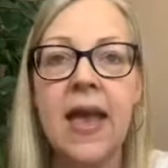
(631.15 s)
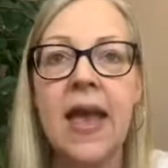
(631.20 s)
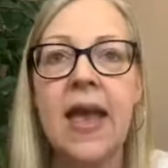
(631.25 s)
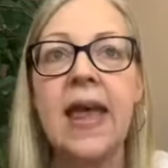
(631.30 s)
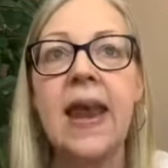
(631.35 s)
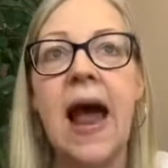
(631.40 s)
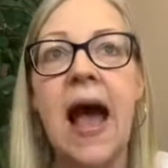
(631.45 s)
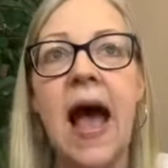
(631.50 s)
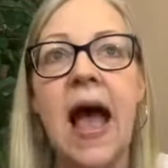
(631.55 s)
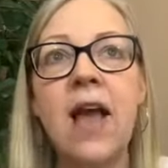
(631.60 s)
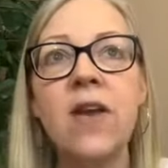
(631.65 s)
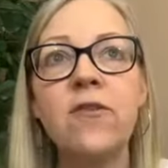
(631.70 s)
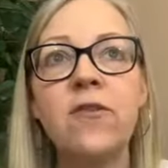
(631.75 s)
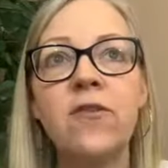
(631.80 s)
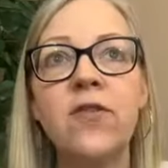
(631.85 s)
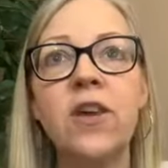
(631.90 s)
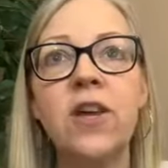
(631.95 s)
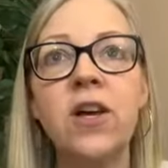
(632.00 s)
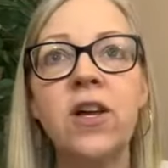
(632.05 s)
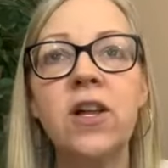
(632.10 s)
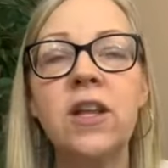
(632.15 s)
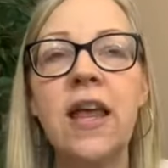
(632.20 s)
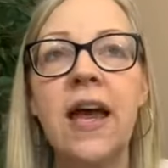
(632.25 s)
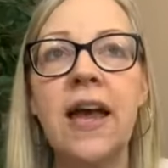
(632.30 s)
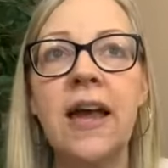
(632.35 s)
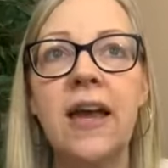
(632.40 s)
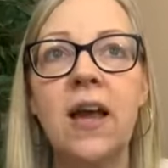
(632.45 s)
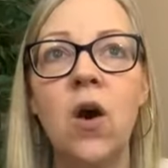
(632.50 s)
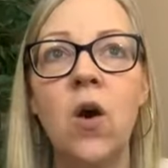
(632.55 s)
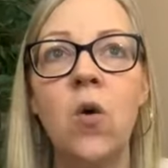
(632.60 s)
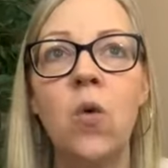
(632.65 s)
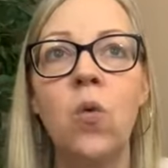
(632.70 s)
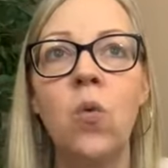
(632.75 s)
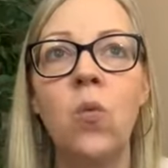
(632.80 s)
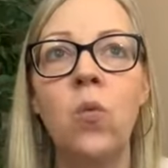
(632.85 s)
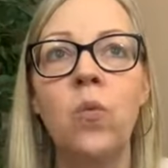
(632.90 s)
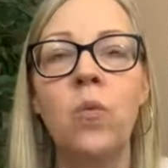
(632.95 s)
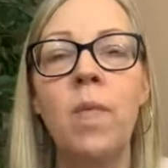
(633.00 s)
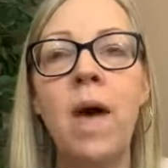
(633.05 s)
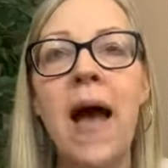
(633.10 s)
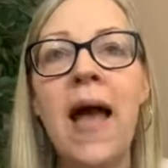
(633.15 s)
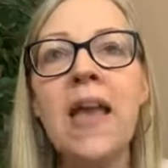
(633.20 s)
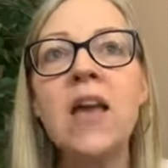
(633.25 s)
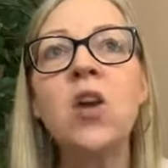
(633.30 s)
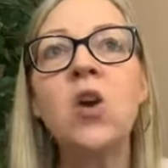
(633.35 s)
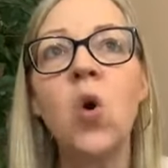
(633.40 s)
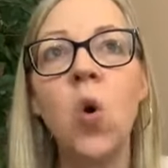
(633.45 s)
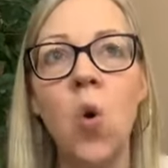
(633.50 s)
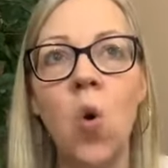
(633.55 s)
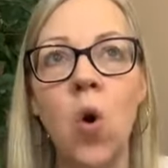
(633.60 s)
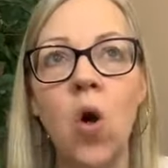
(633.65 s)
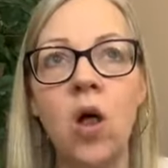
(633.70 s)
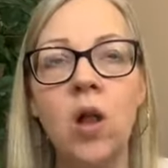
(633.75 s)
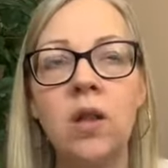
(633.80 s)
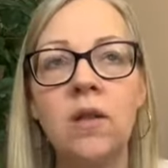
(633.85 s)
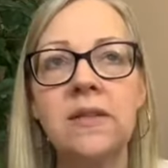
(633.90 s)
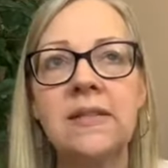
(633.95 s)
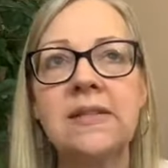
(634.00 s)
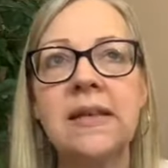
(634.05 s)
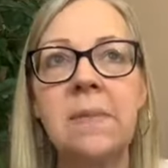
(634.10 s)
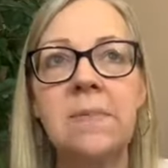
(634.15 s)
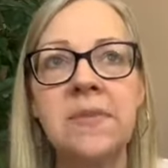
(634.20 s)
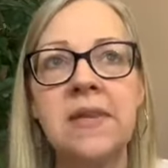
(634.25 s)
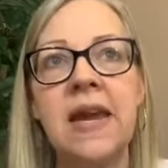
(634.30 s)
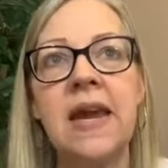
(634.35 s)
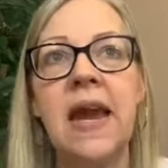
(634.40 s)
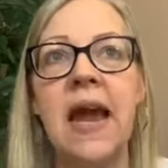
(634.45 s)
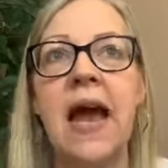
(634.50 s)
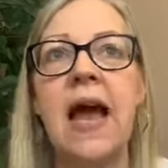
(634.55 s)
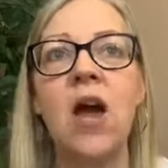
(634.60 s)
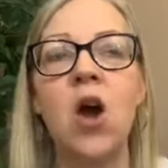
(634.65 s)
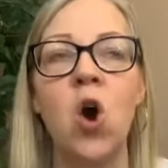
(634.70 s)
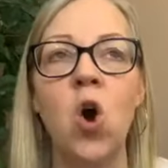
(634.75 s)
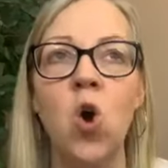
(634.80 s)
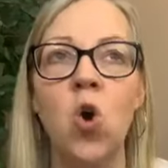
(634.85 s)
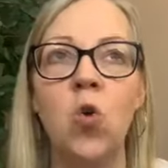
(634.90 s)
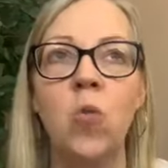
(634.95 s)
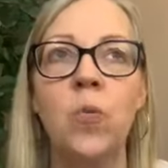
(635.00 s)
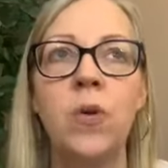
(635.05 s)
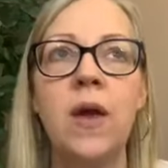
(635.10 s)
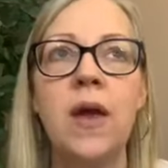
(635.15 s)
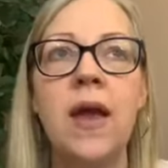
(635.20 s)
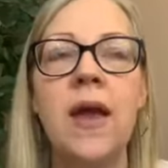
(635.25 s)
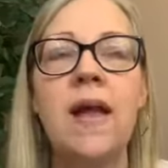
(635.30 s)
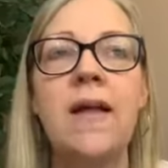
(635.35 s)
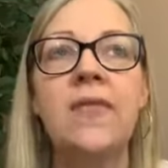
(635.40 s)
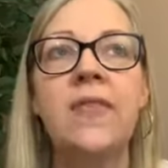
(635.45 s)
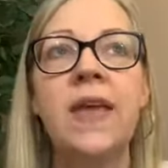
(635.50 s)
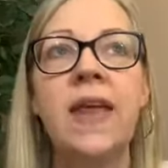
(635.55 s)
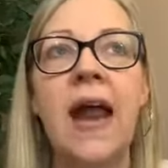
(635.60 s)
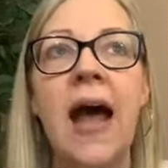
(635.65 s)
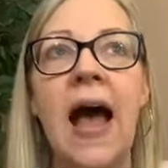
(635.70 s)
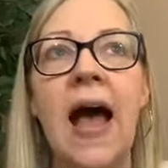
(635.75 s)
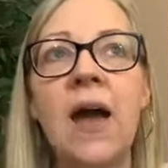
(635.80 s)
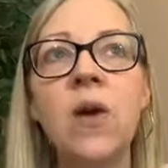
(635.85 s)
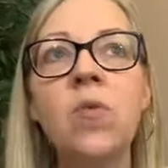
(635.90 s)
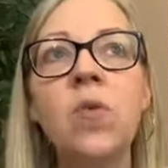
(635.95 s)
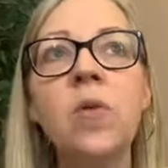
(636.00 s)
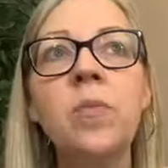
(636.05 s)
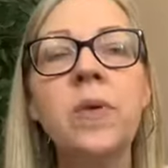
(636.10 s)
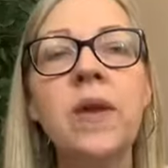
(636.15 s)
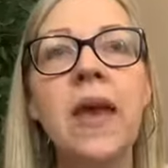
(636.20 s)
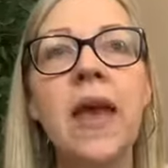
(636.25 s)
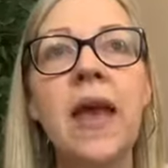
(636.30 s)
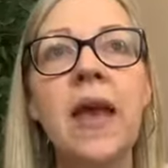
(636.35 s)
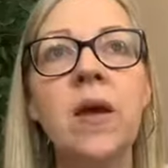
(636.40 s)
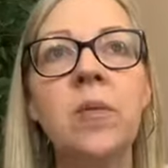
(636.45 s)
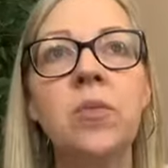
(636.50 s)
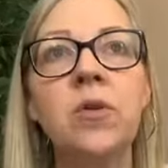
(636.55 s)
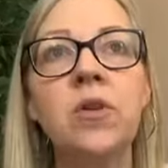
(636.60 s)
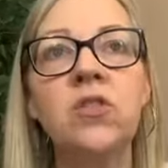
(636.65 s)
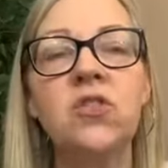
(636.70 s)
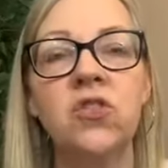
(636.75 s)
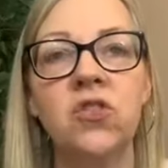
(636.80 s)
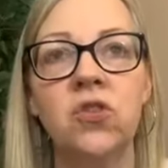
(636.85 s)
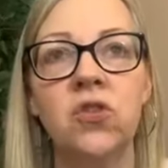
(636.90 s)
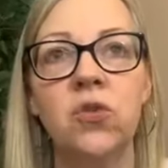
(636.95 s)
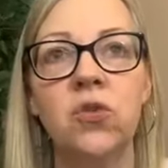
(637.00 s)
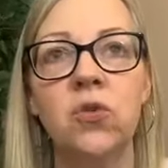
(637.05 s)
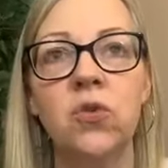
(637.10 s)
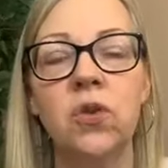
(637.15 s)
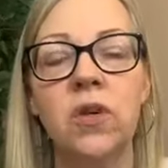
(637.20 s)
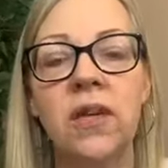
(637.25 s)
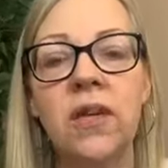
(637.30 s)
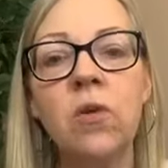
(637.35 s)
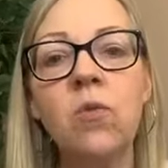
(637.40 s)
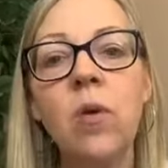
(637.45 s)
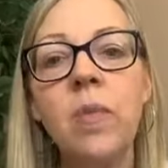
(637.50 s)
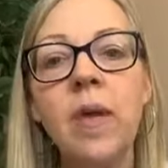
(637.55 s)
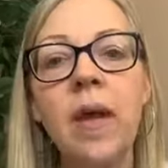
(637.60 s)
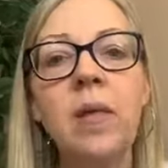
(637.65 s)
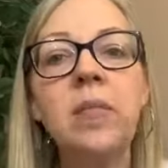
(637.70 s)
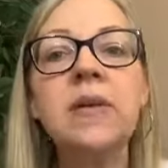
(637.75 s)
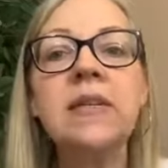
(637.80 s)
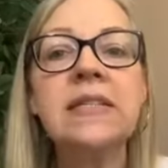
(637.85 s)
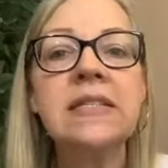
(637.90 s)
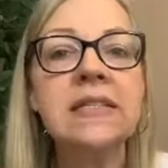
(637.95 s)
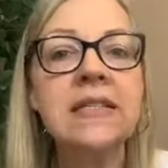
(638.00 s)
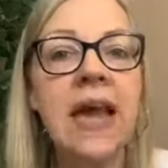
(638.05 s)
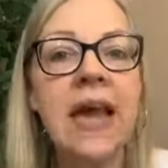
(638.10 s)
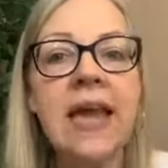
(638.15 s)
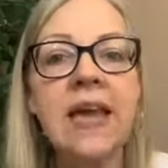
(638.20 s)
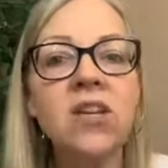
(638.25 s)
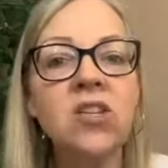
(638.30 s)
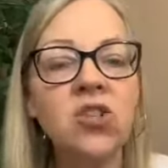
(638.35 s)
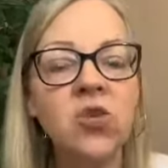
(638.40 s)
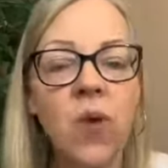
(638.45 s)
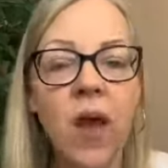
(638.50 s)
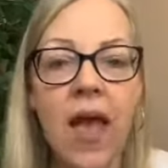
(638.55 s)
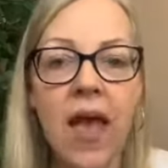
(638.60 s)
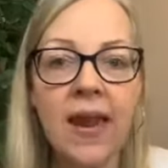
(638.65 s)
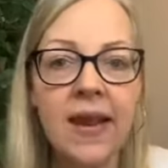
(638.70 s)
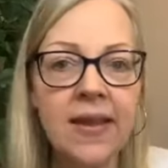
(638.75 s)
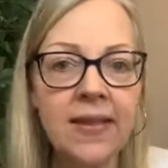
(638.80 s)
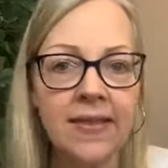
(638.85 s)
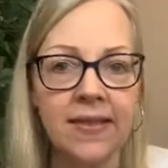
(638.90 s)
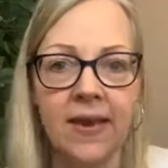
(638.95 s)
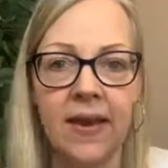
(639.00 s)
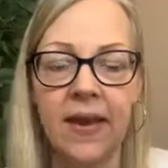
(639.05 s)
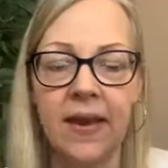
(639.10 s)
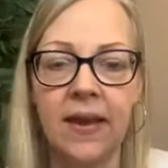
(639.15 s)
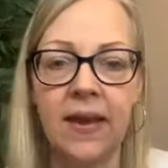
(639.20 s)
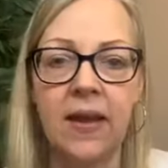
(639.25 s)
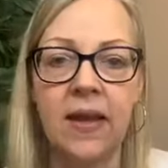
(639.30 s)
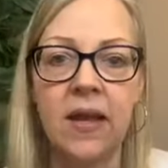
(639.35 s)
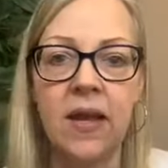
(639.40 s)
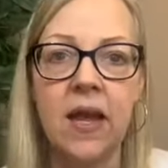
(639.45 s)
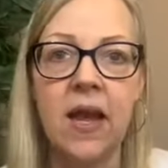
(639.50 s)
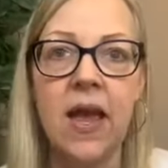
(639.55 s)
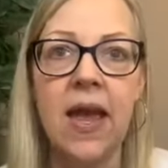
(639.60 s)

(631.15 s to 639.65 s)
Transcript: And I feel like my goal someday, I hope, that I will be able to, he will be able to say and do anything,